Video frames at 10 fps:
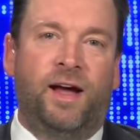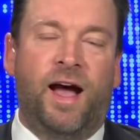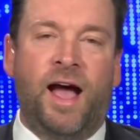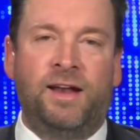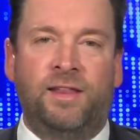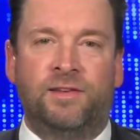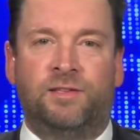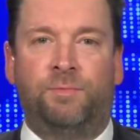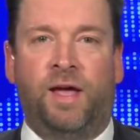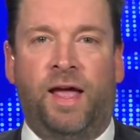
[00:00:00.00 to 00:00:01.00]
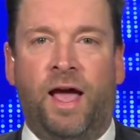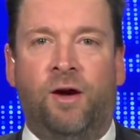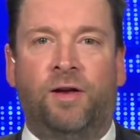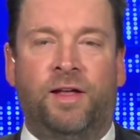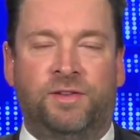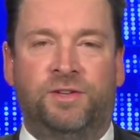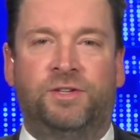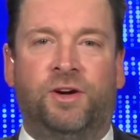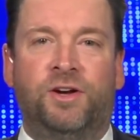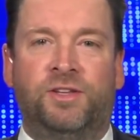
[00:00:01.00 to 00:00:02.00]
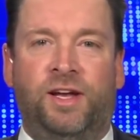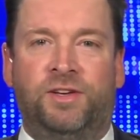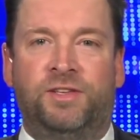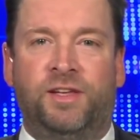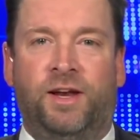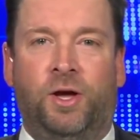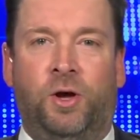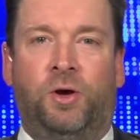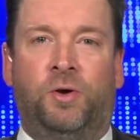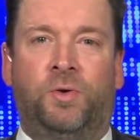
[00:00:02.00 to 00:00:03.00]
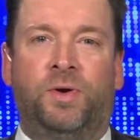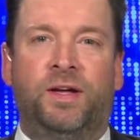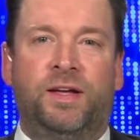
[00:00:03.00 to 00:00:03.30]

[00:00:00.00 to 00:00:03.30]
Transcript: I need this to pay out. And his insurance agent said, oh,